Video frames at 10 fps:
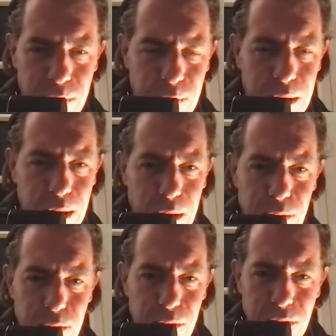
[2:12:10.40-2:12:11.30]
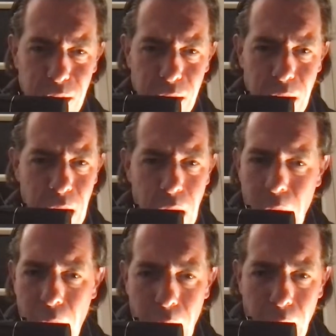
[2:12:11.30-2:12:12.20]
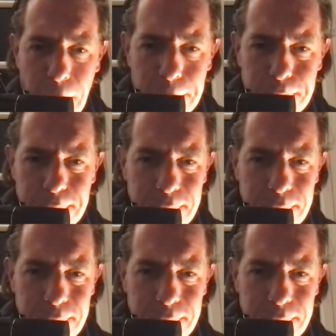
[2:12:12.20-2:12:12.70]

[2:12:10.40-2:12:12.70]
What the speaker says: very kind of you to say. No,